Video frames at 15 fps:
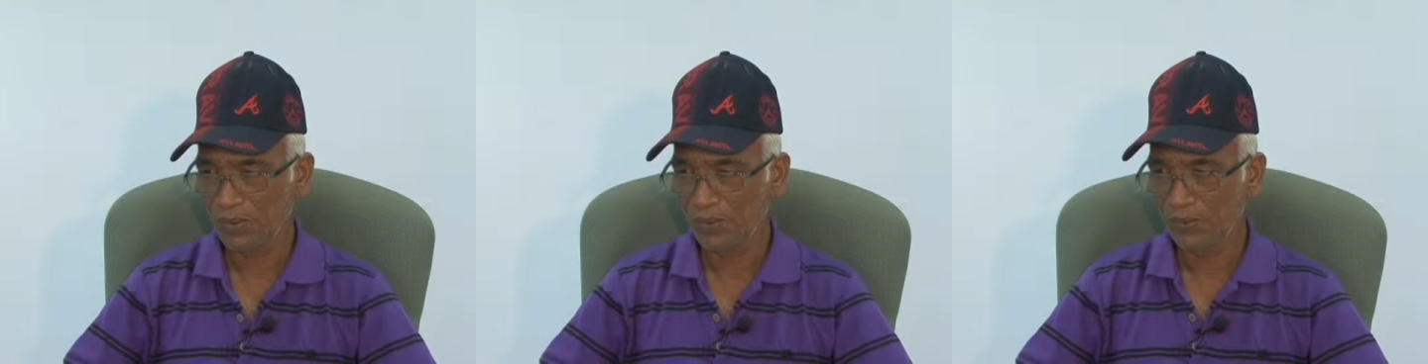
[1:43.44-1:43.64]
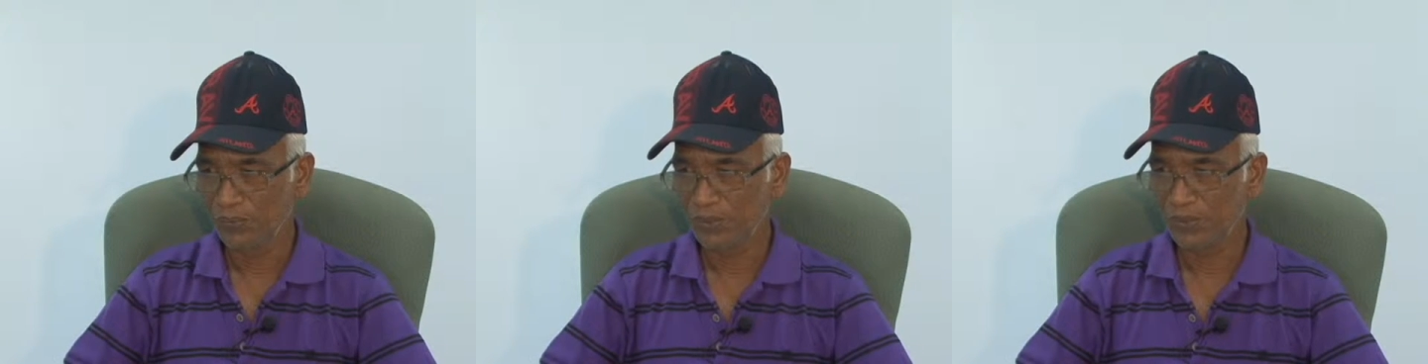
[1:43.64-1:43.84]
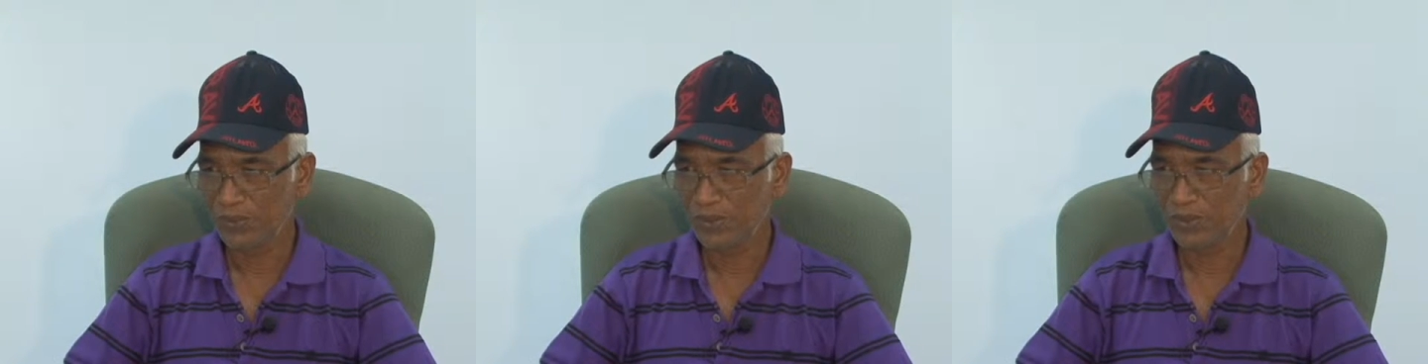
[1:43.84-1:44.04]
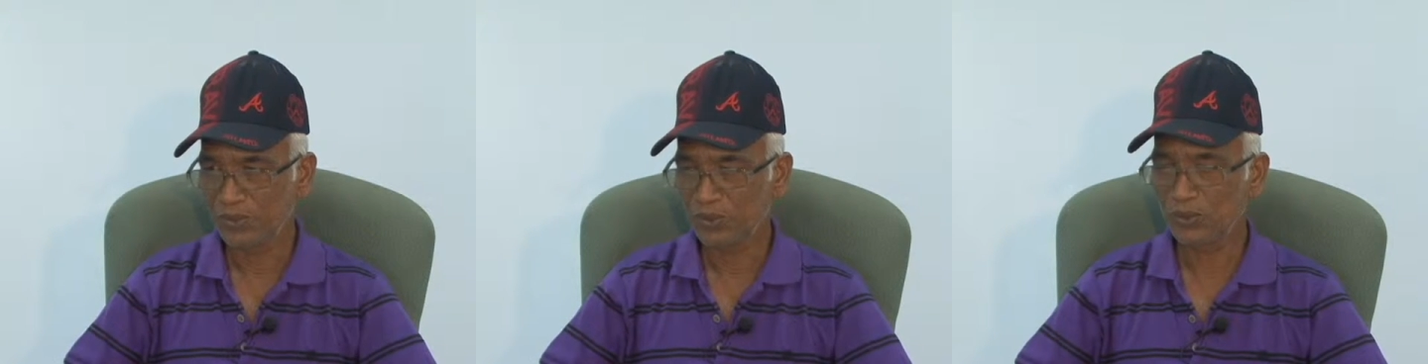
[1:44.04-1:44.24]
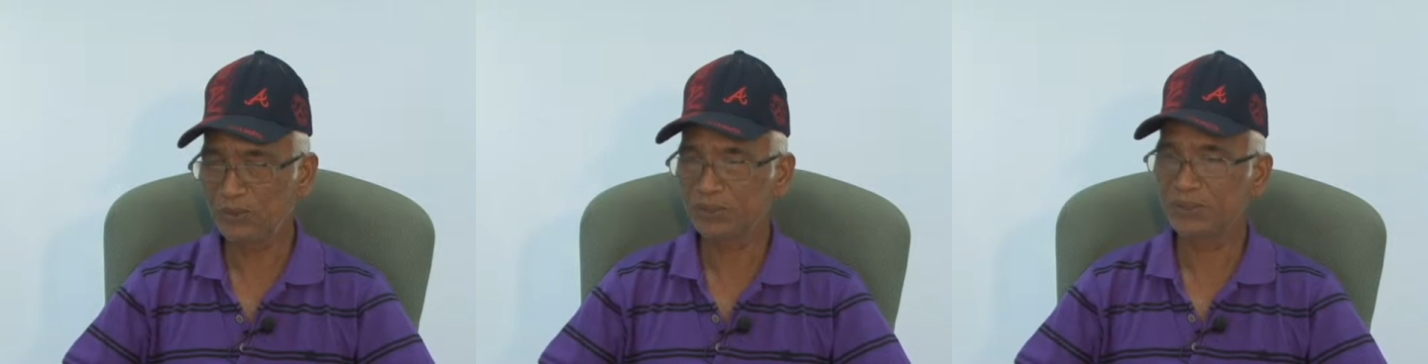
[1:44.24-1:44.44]
we
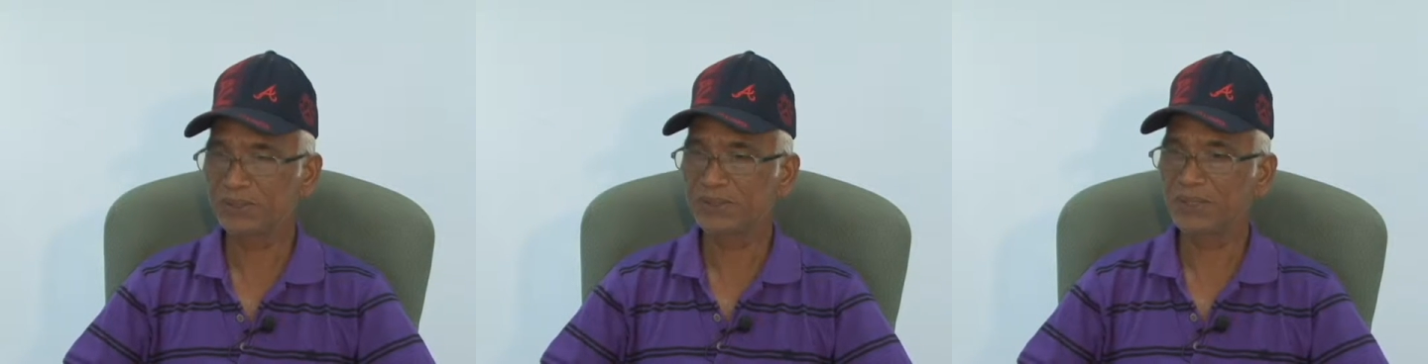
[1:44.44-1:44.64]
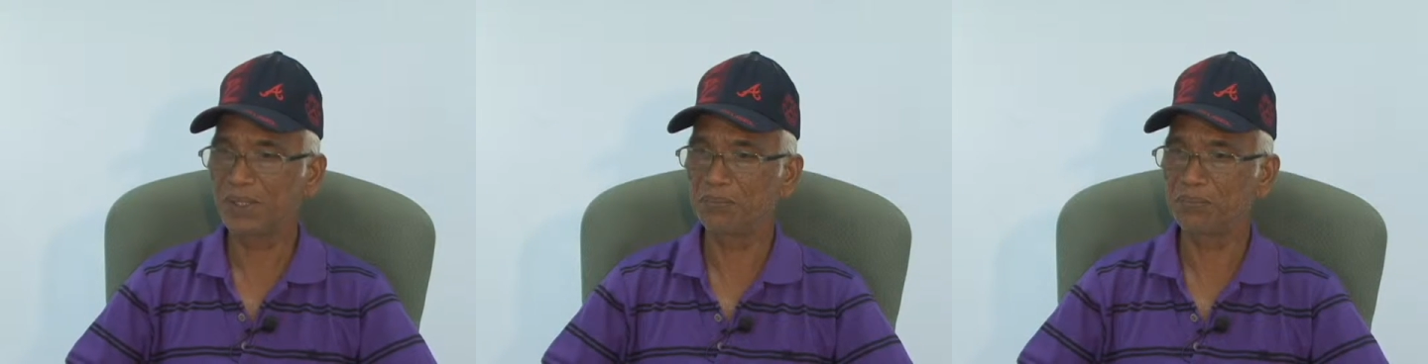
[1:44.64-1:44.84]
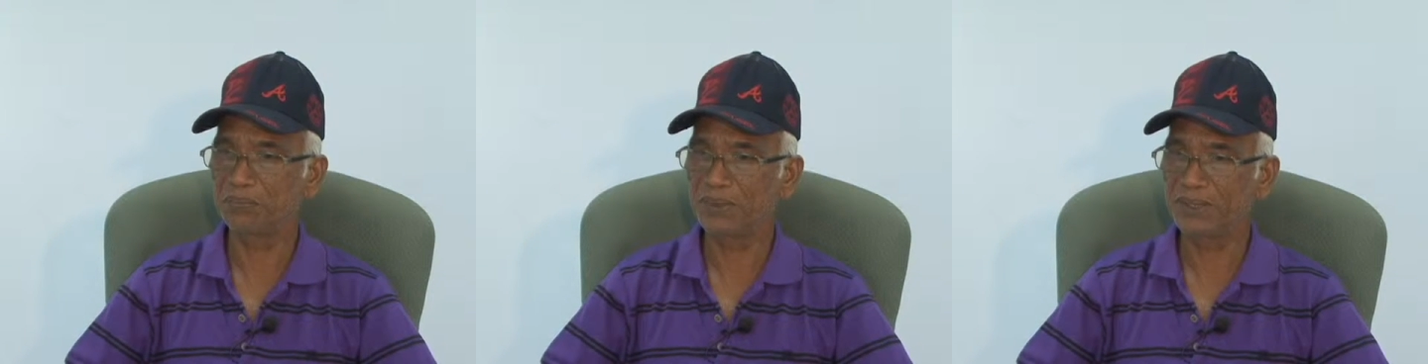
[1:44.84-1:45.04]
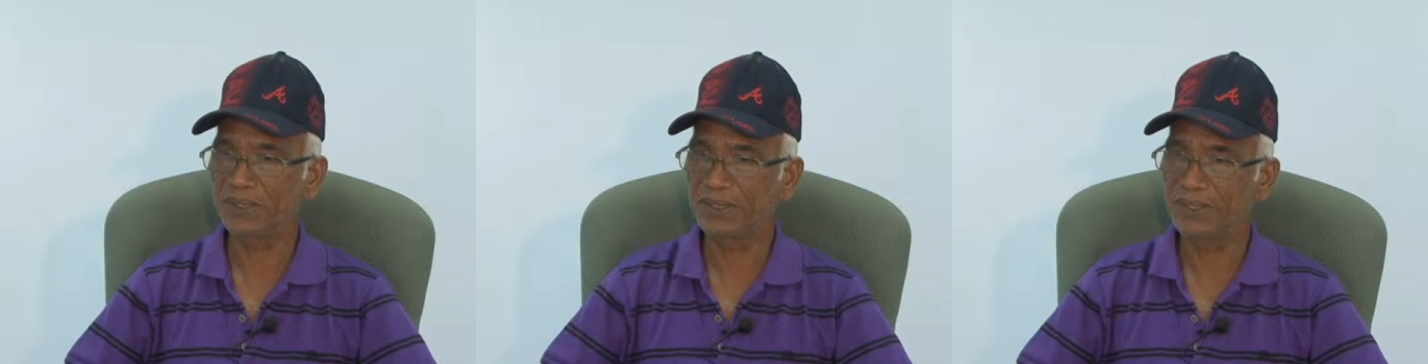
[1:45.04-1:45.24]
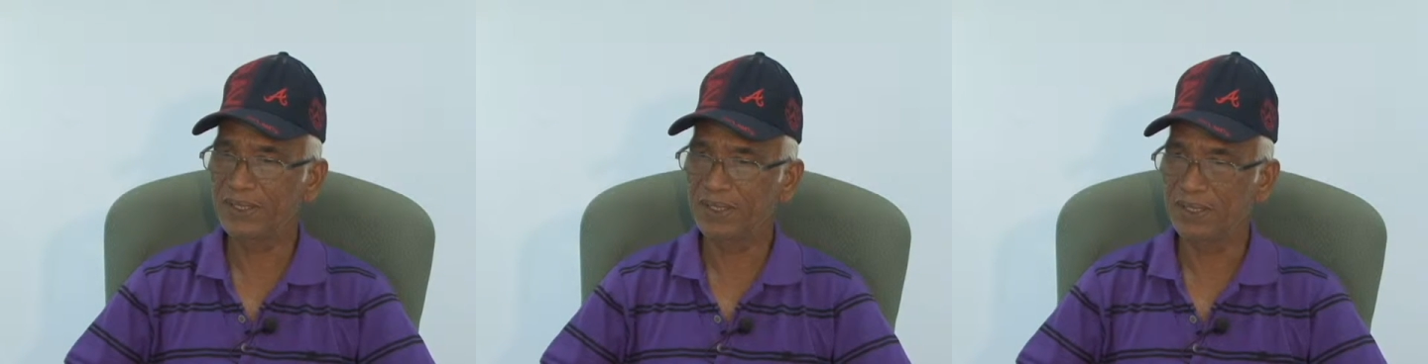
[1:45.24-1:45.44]
went on to
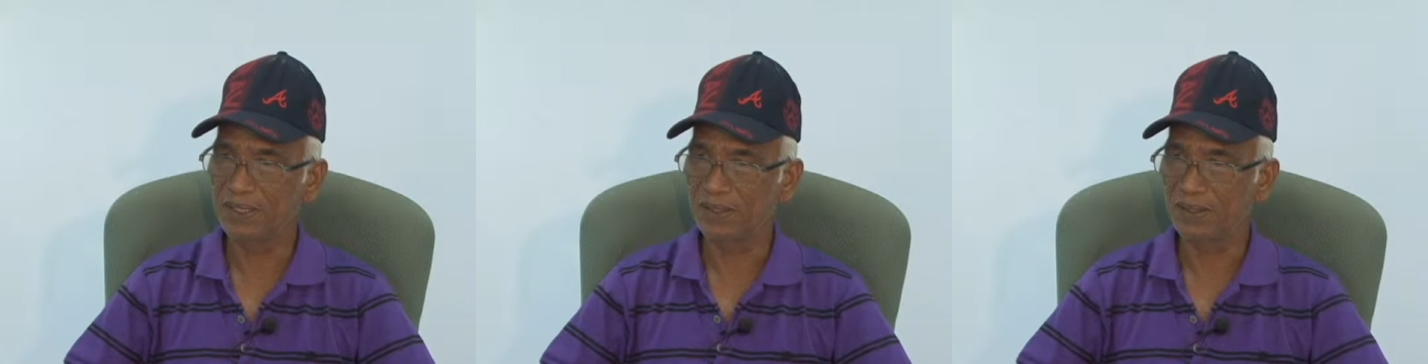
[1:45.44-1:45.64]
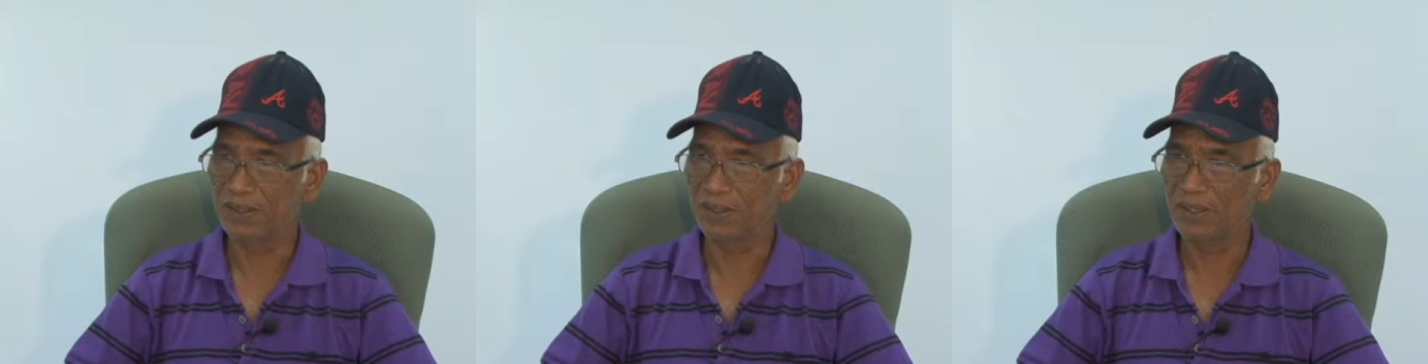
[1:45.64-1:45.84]
sampling cane.